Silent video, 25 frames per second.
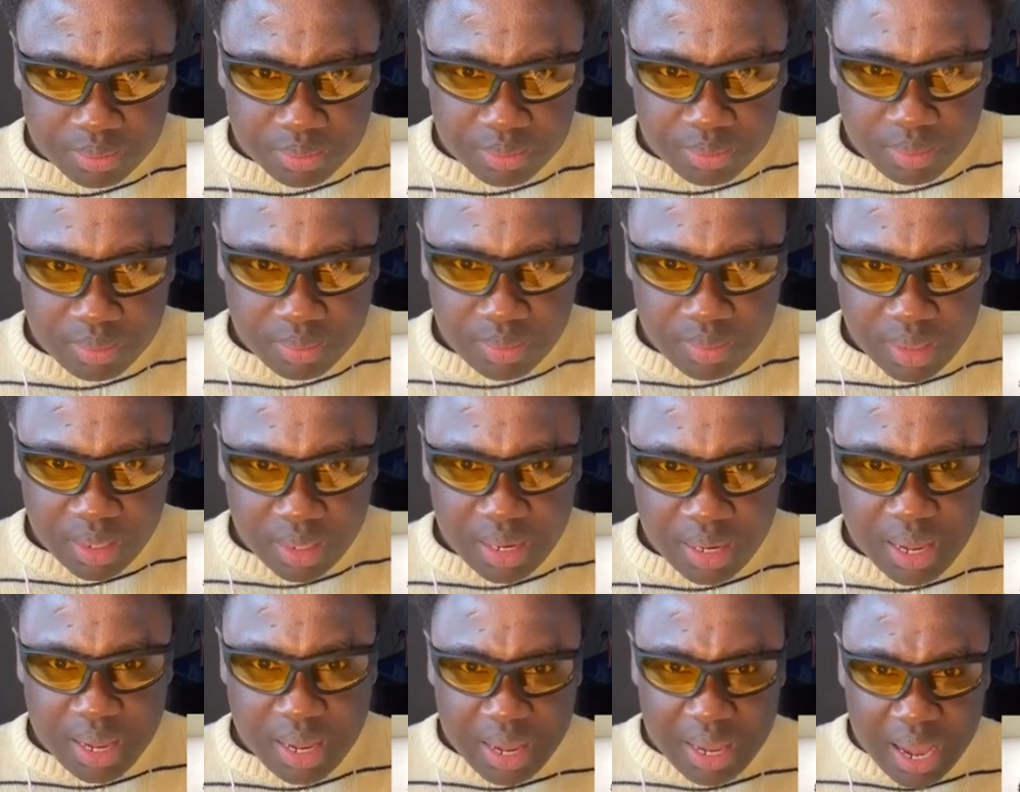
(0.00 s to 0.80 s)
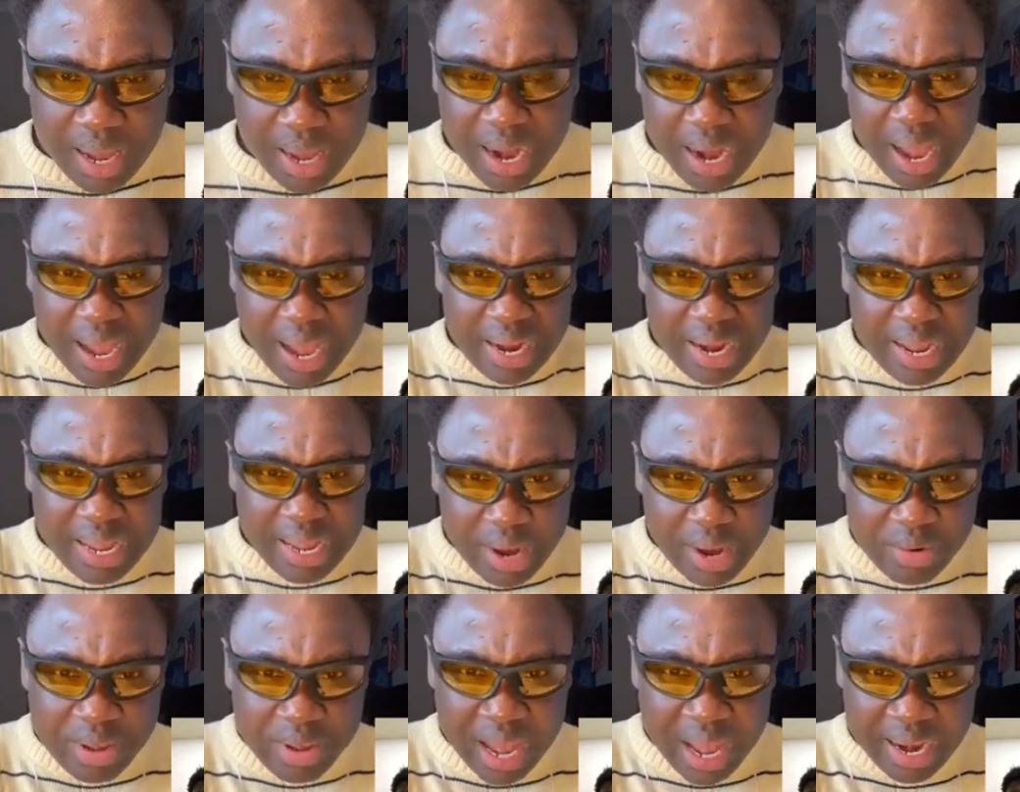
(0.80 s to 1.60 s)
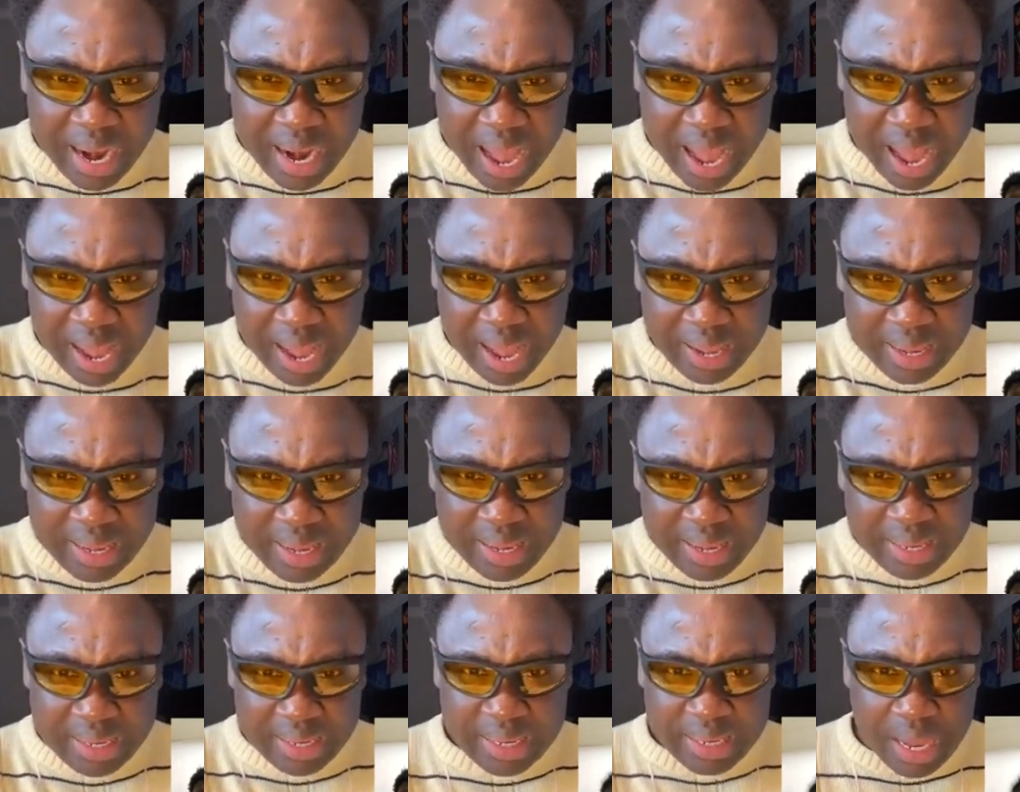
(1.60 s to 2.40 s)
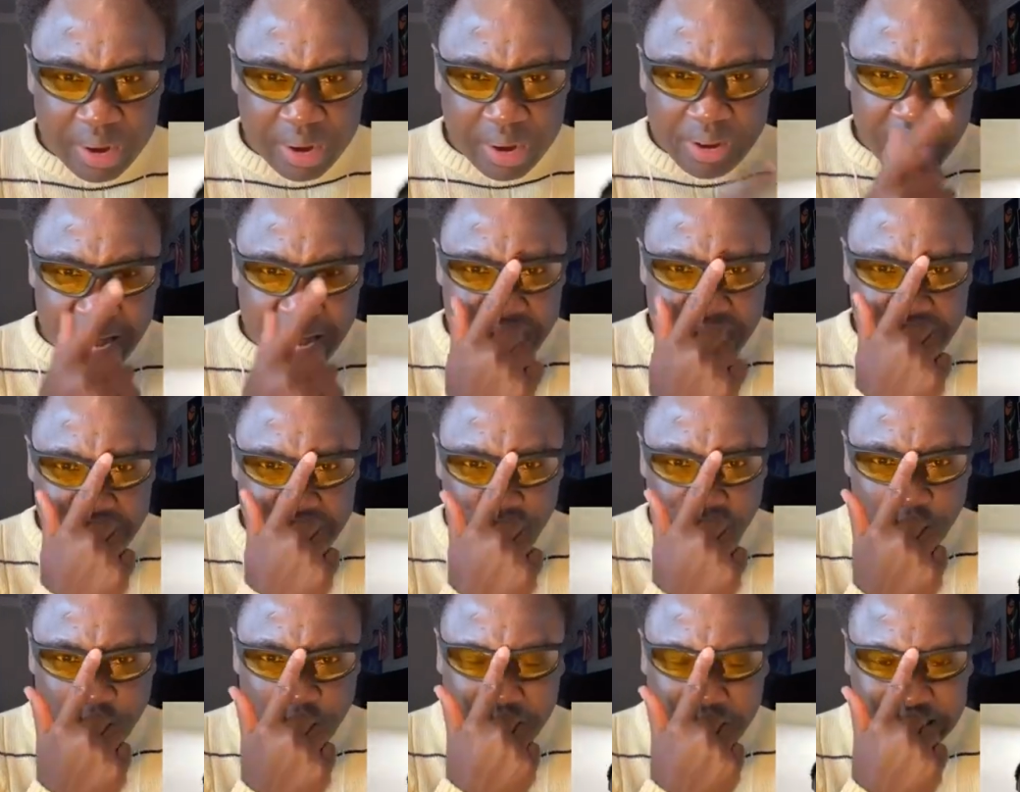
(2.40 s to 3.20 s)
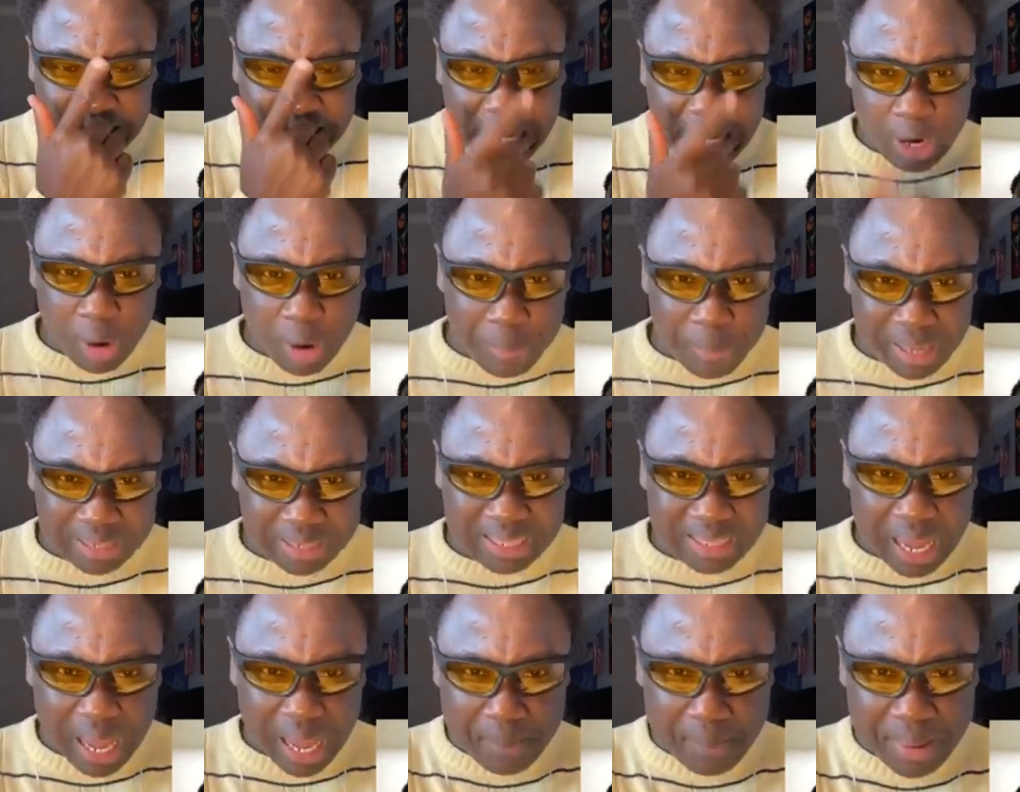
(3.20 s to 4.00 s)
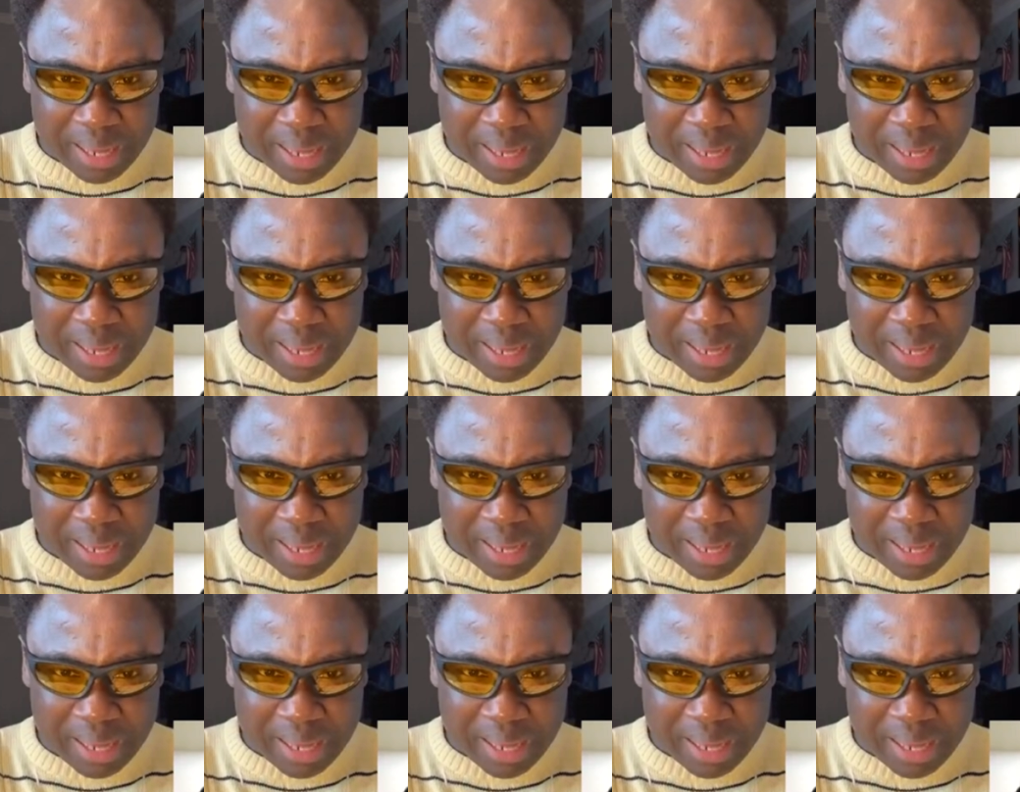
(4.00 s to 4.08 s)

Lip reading: Oh, yes. Now, you know, Castle, no, Pasta,